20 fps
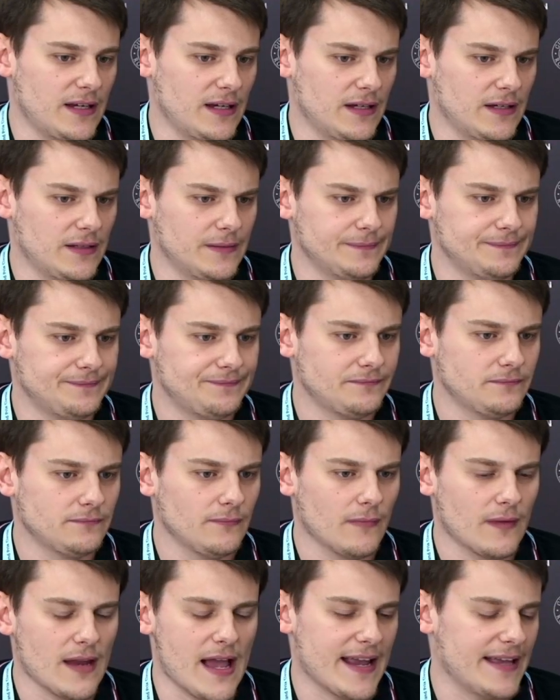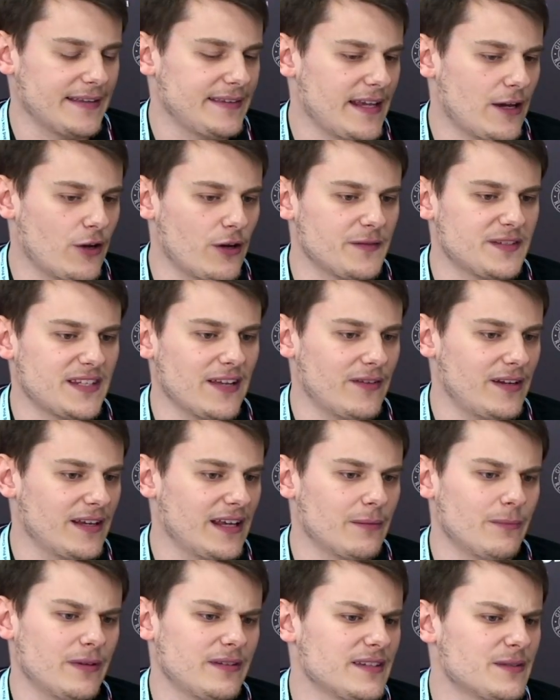I can take on f7
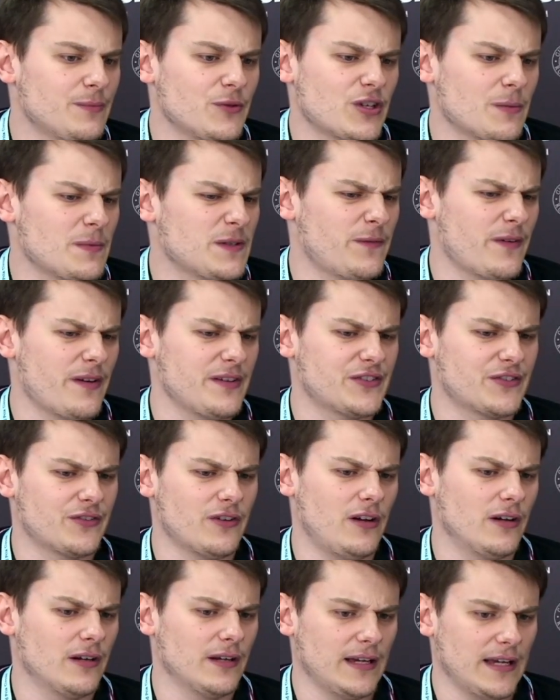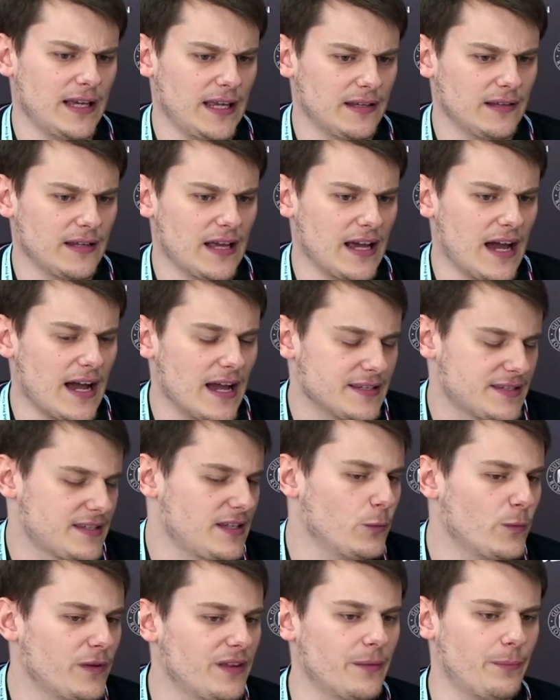again, but this bishop is very strong, and I
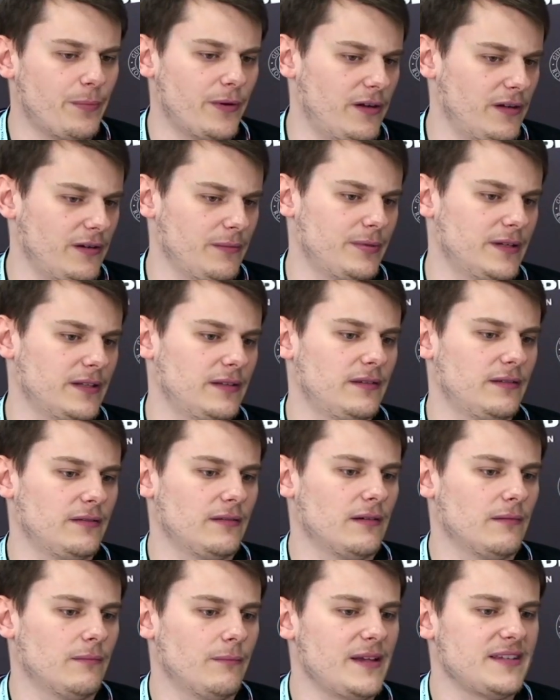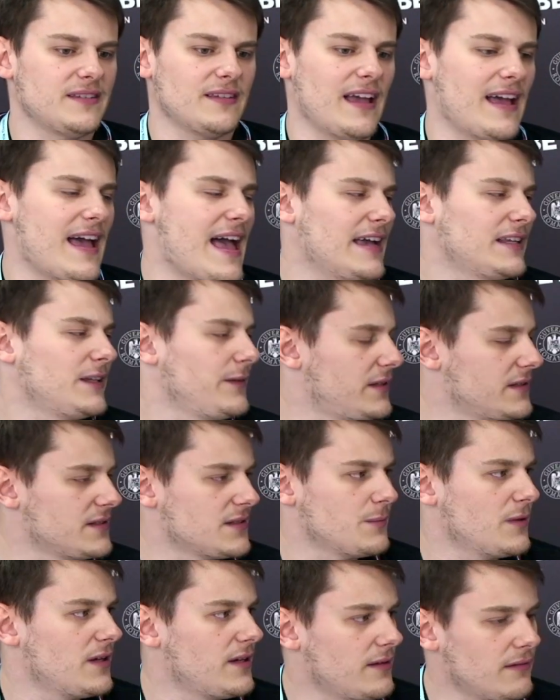still win the pawn, but basically I
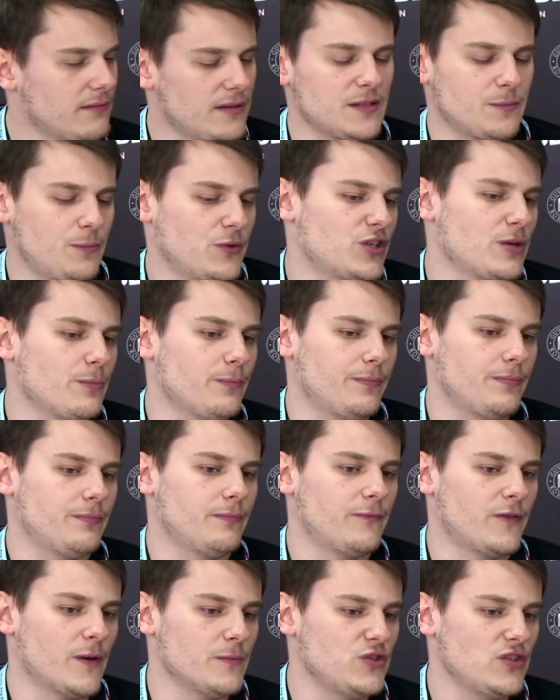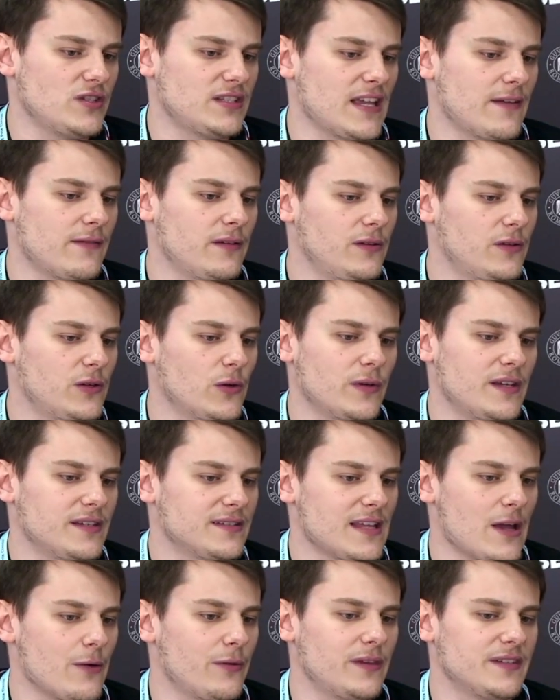activated his bishop from g7, you know,
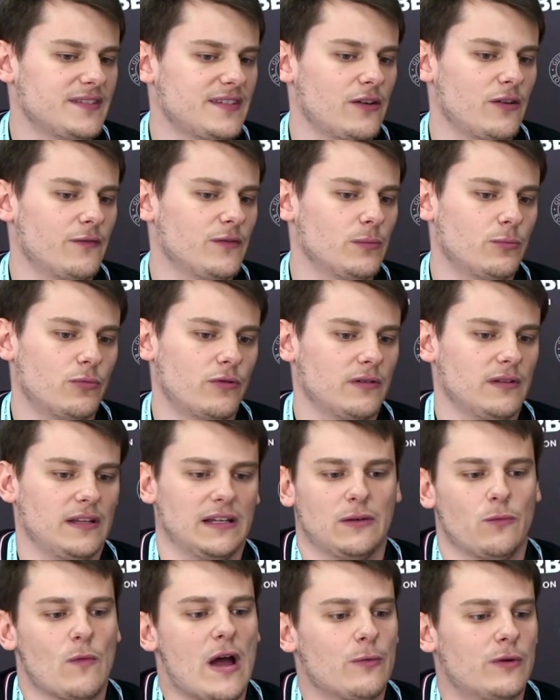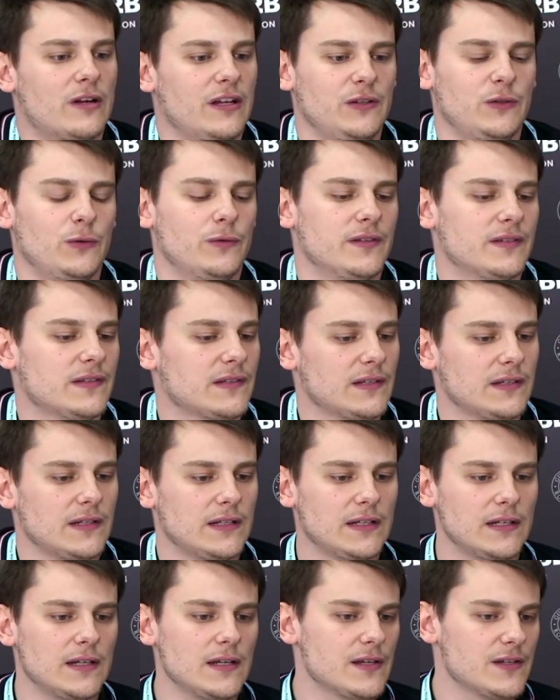because it doesn't make sense on the board. Like, why would I do this?
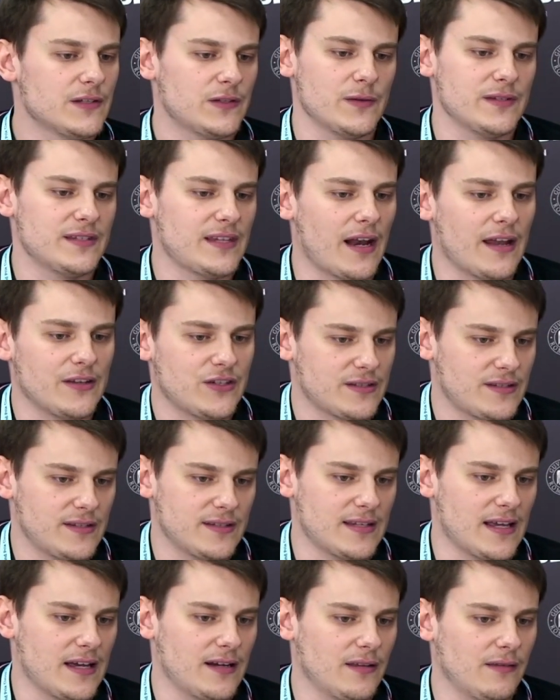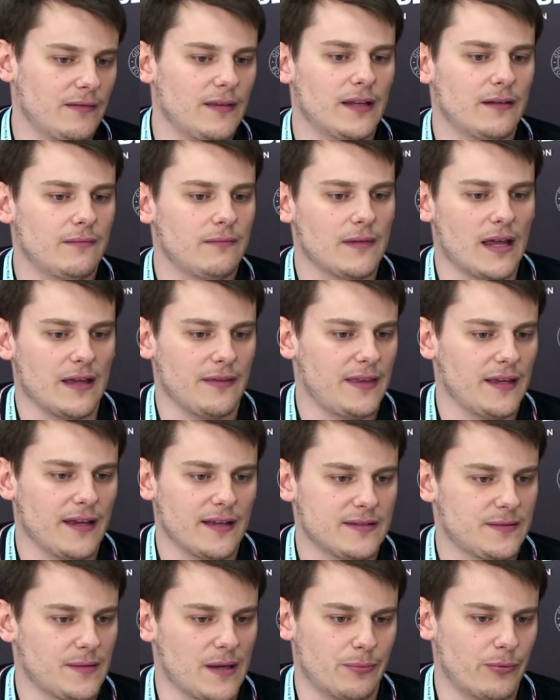So instead I just decided that I
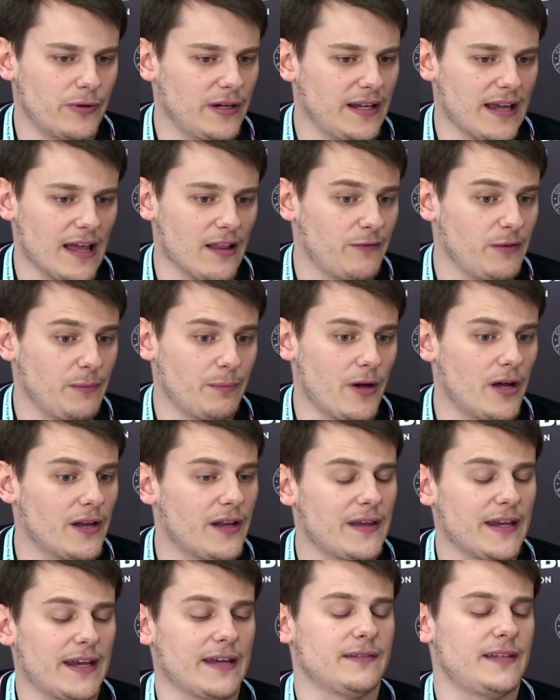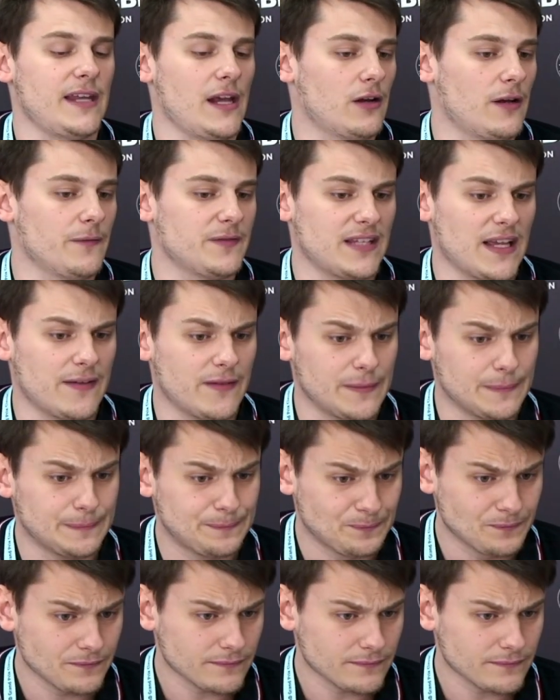think it's a pretty healthy pawn, and I can take on f7.